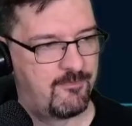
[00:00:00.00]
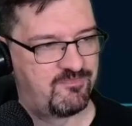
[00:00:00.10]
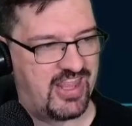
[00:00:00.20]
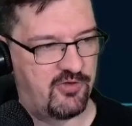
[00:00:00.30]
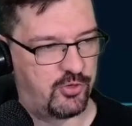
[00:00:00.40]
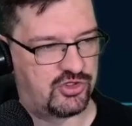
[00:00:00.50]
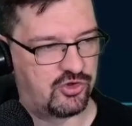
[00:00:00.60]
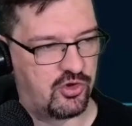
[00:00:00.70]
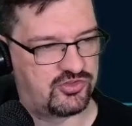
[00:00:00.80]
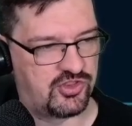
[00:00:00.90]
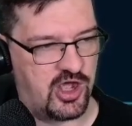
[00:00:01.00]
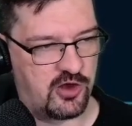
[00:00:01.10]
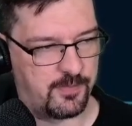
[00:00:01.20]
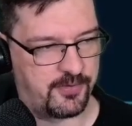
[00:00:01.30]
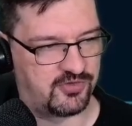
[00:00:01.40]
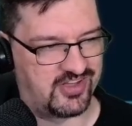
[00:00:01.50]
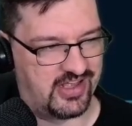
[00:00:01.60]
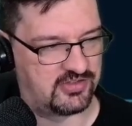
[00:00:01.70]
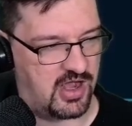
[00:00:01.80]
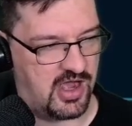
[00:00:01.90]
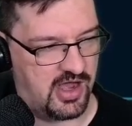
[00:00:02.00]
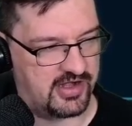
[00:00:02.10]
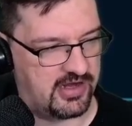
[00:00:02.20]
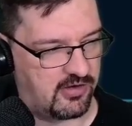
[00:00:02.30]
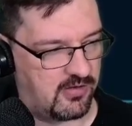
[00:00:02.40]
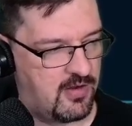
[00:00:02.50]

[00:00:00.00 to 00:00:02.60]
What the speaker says: If we do go to the 100% on here,